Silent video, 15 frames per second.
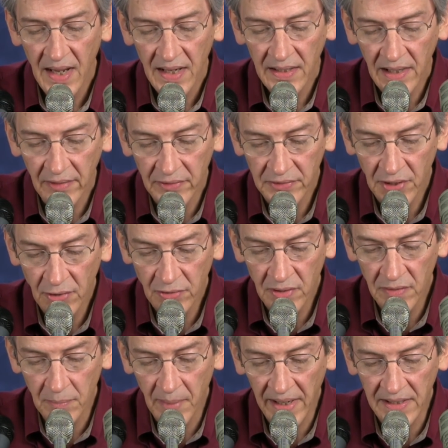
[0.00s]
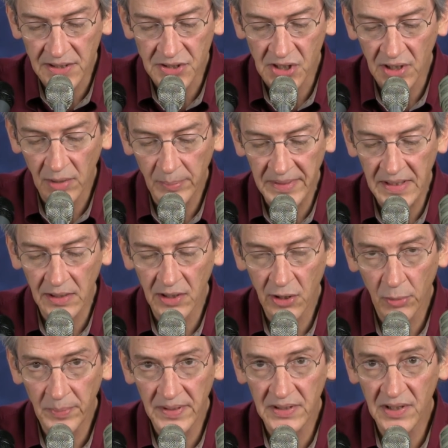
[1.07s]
Now, the tone of the mic is going to be a little bit